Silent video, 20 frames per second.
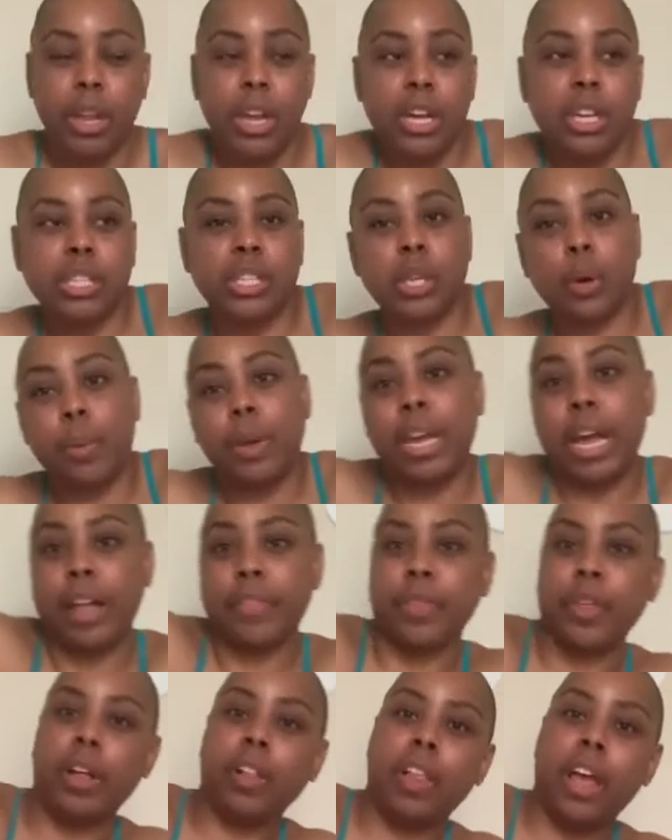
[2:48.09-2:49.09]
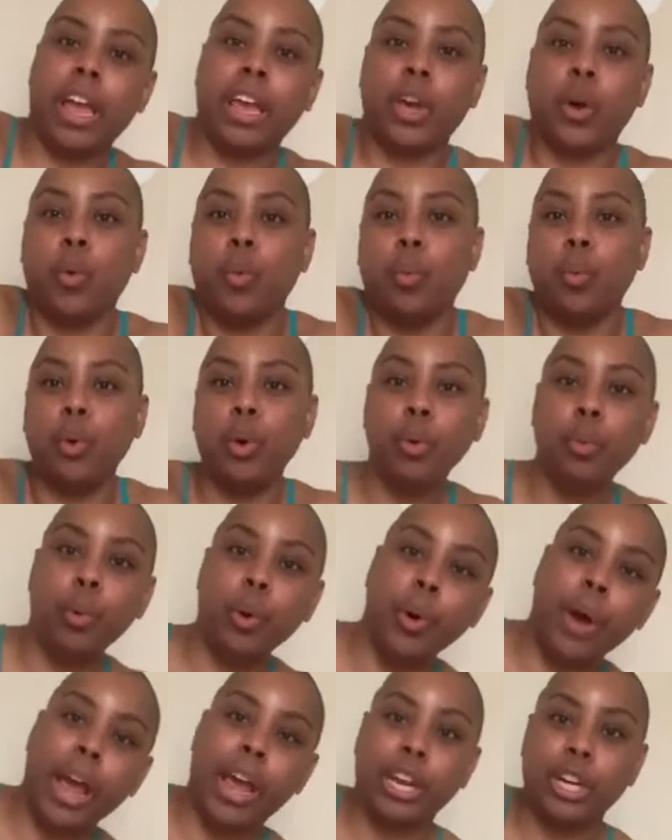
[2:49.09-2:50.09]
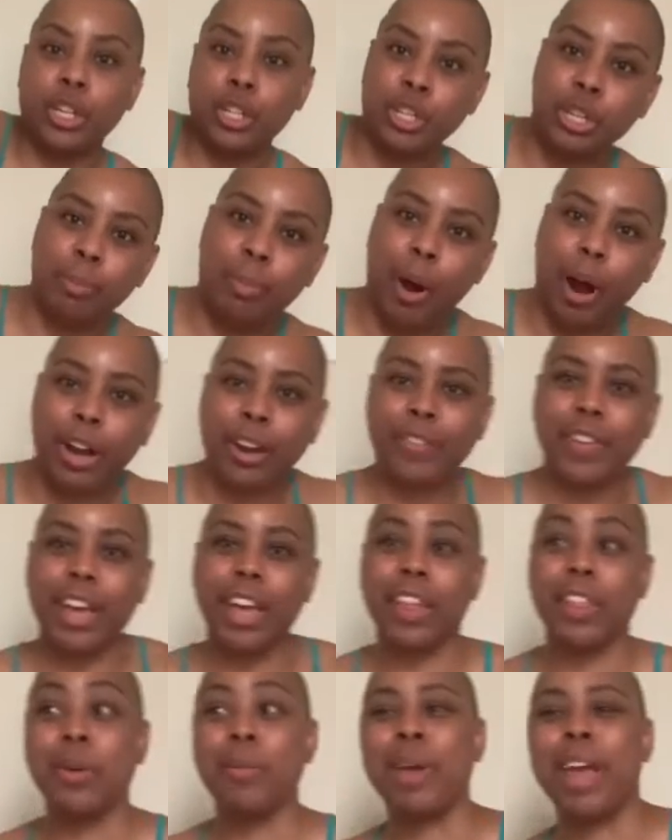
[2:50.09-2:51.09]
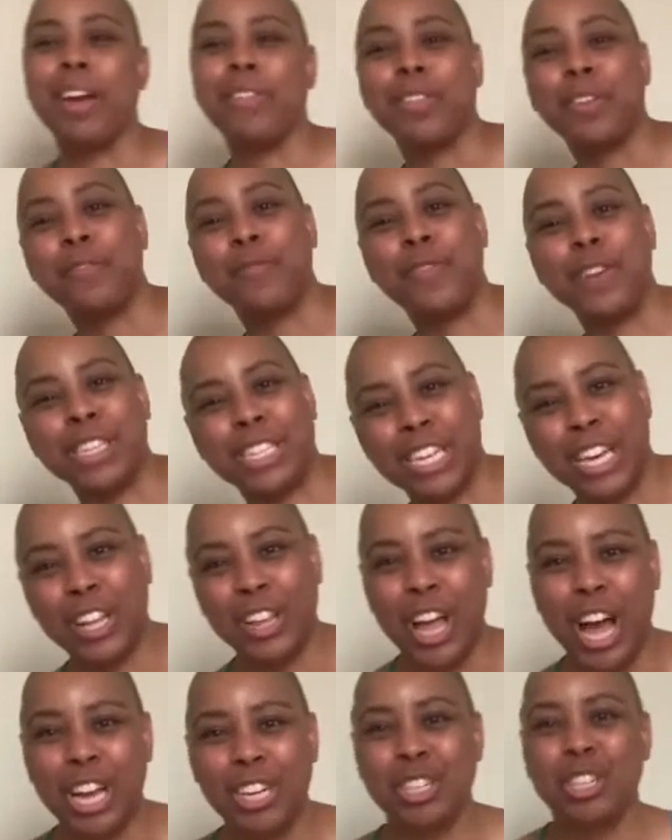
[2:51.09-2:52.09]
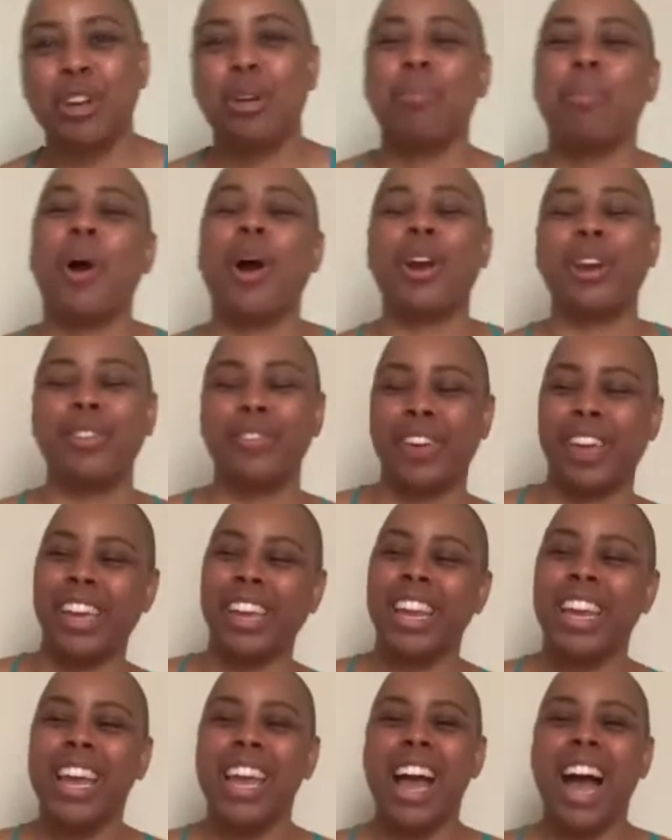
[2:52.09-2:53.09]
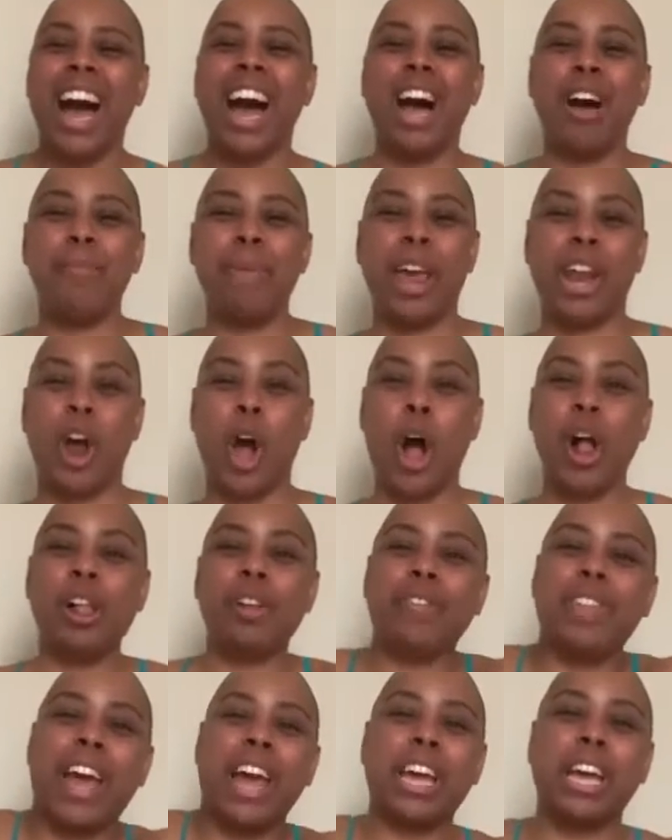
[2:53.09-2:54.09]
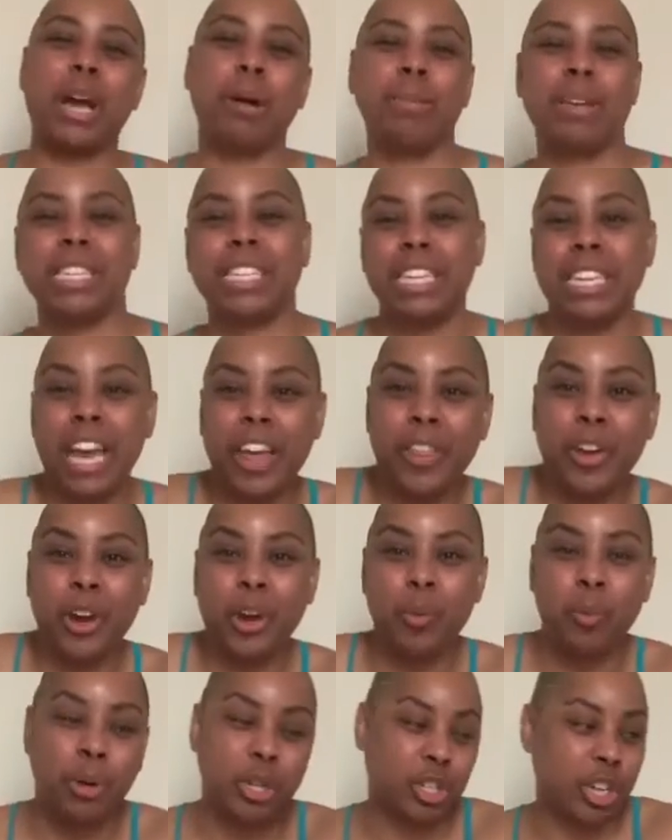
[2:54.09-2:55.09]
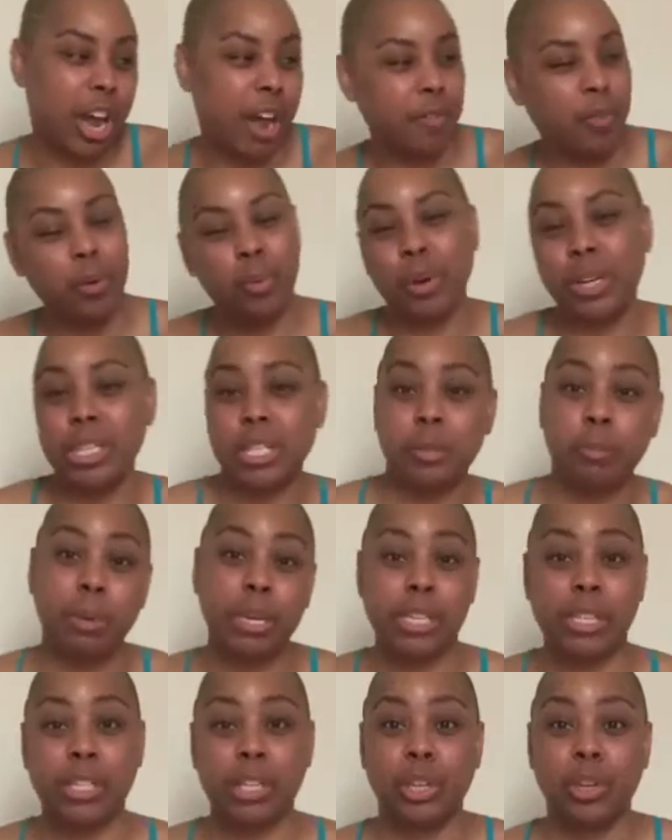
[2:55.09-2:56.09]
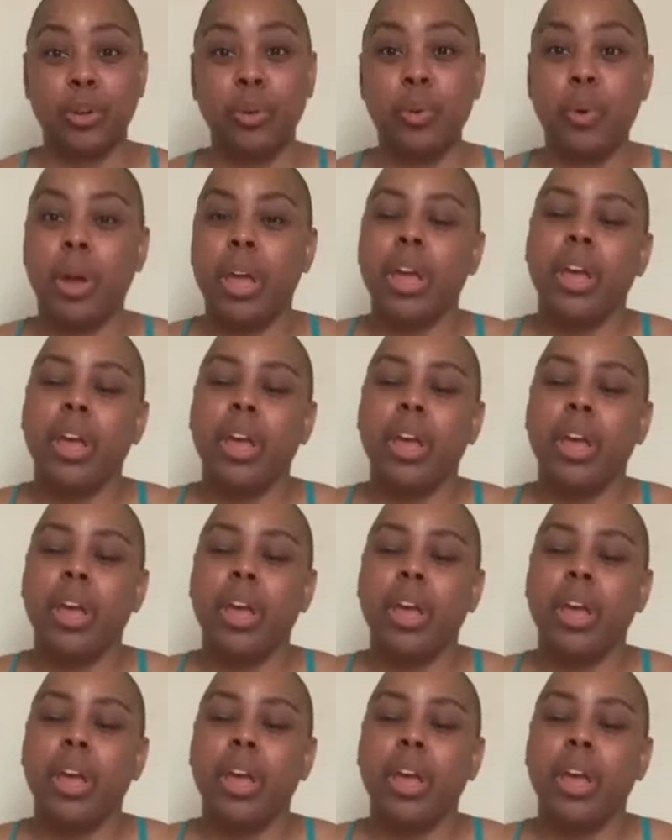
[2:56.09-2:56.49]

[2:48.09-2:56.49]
So we got the like woo woo energy part of it, and then we have the physiological part of it, and all of that coming together, whichever one speaks to you.